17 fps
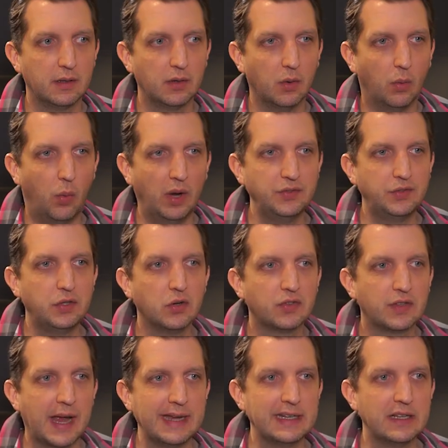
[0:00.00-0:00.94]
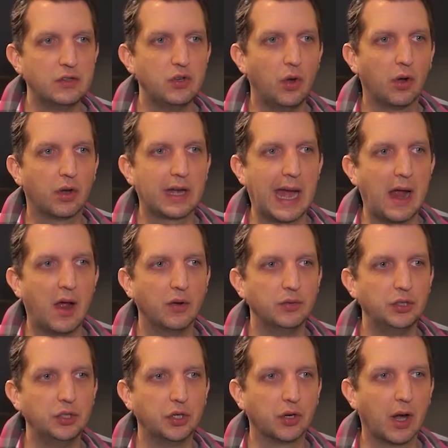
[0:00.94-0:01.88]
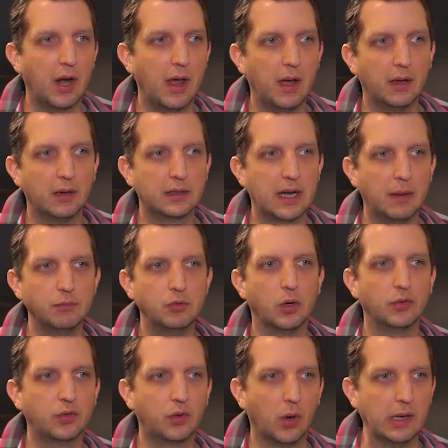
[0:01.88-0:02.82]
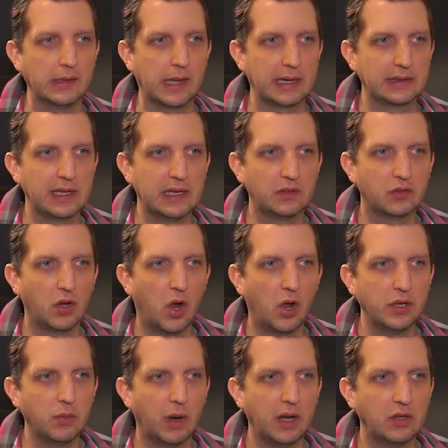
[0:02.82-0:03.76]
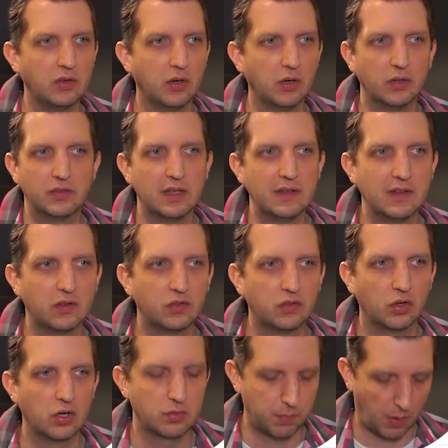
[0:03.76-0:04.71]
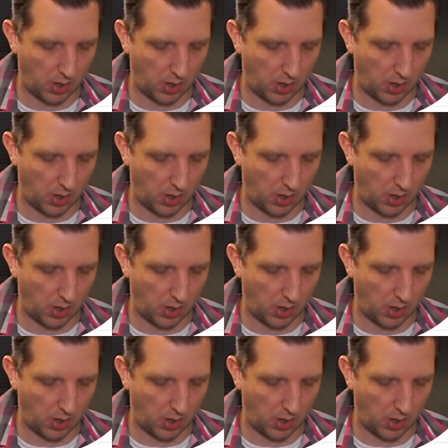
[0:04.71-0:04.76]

once you're signed into your account, you're going to come to a screen like this. And all you want to do is in the search